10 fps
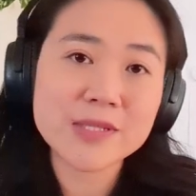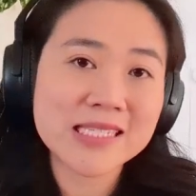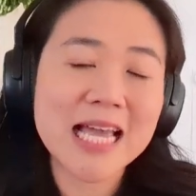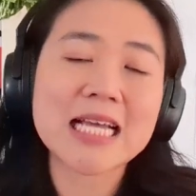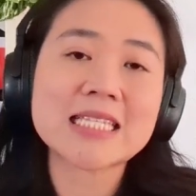
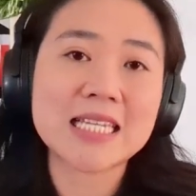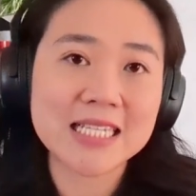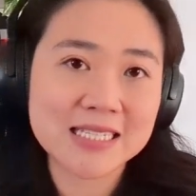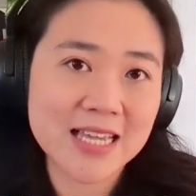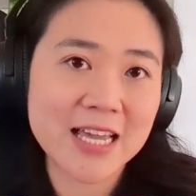SACs and
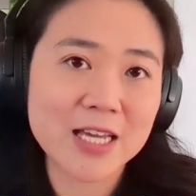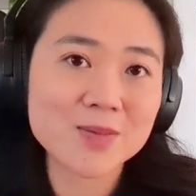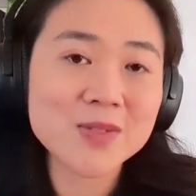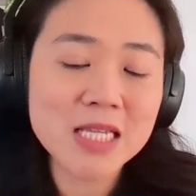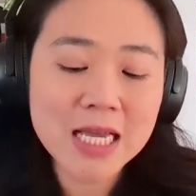
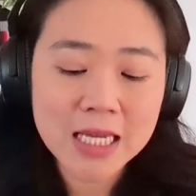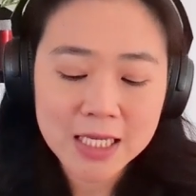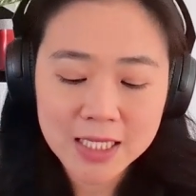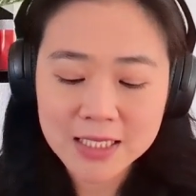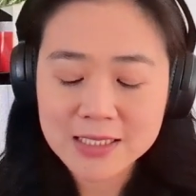exams
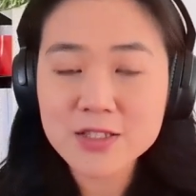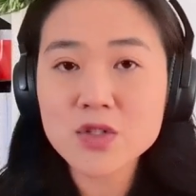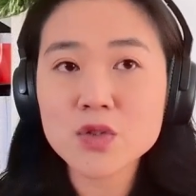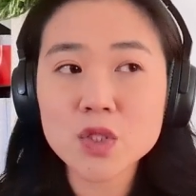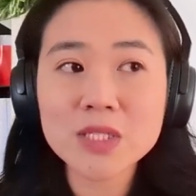
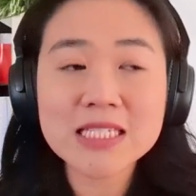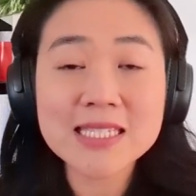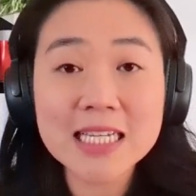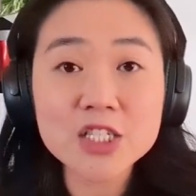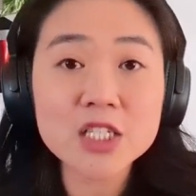is to
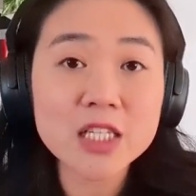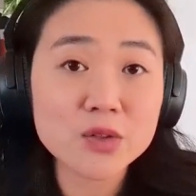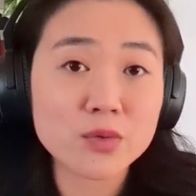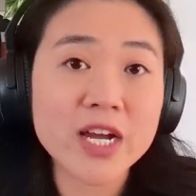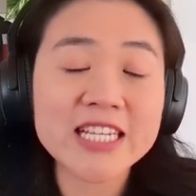essentially
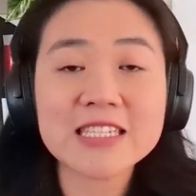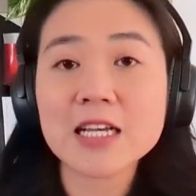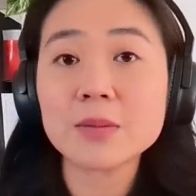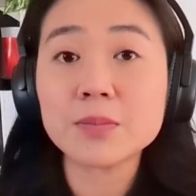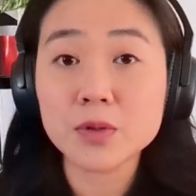write
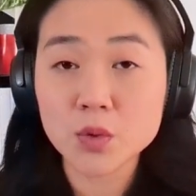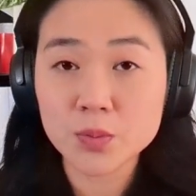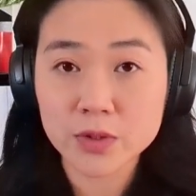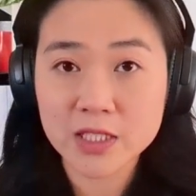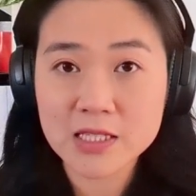a
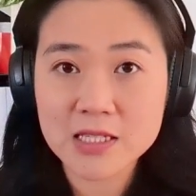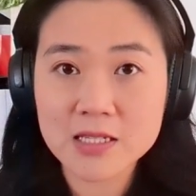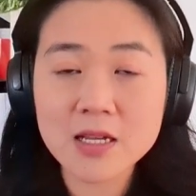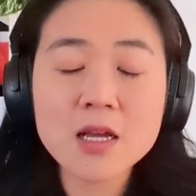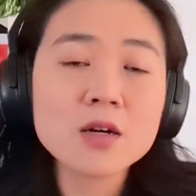blueprint
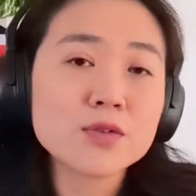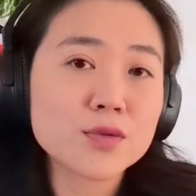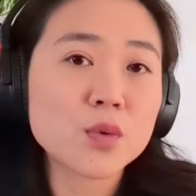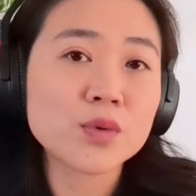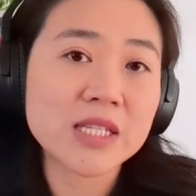
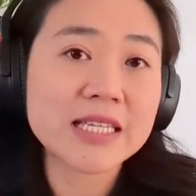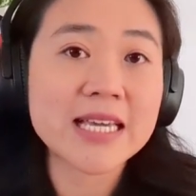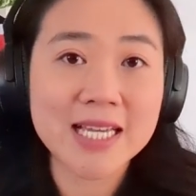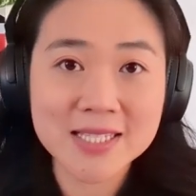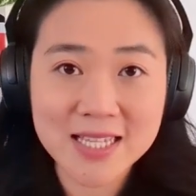for the
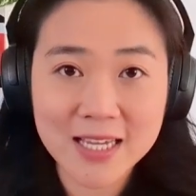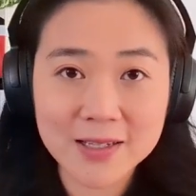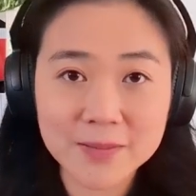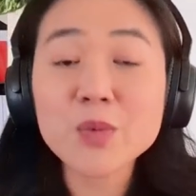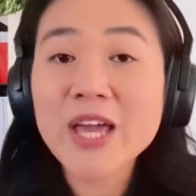essay.
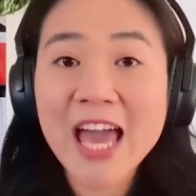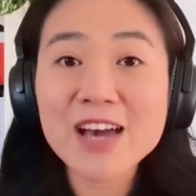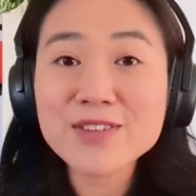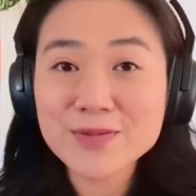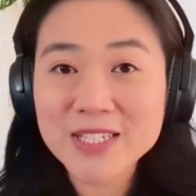We
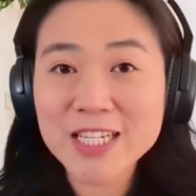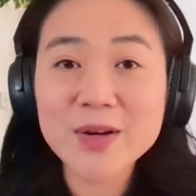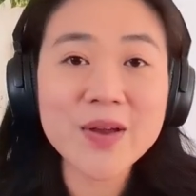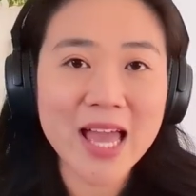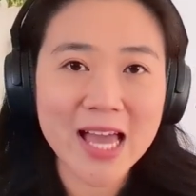have a
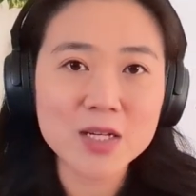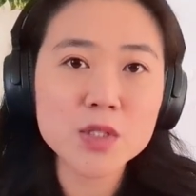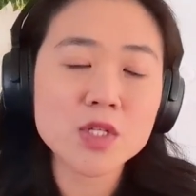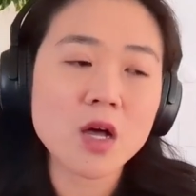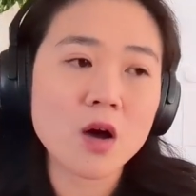video
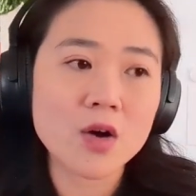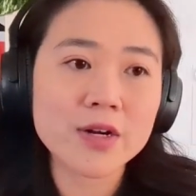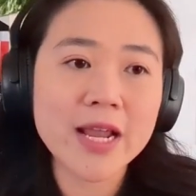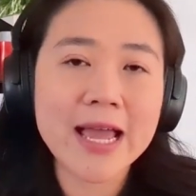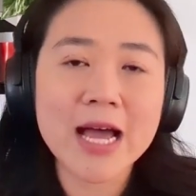out
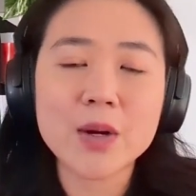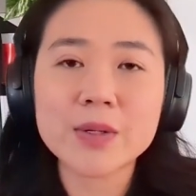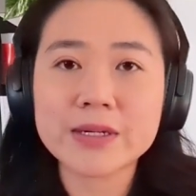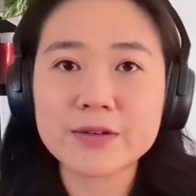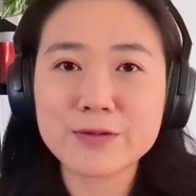on
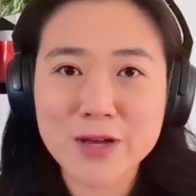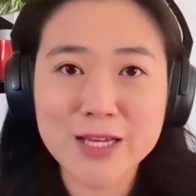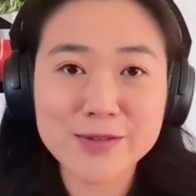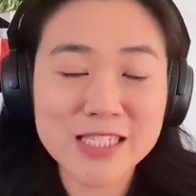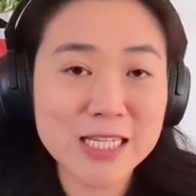our
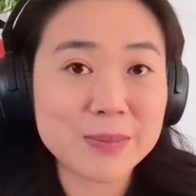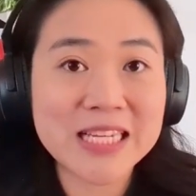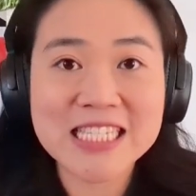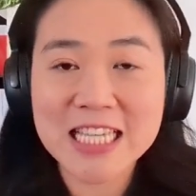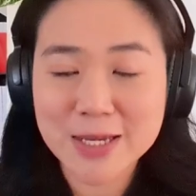5-step
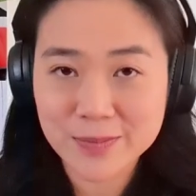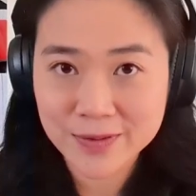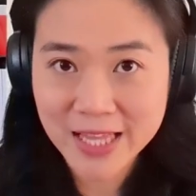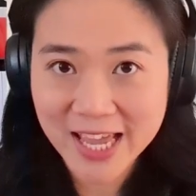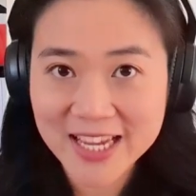essay
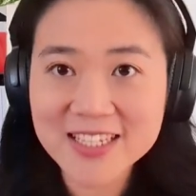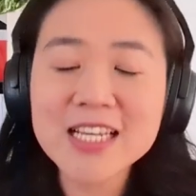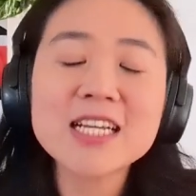plan.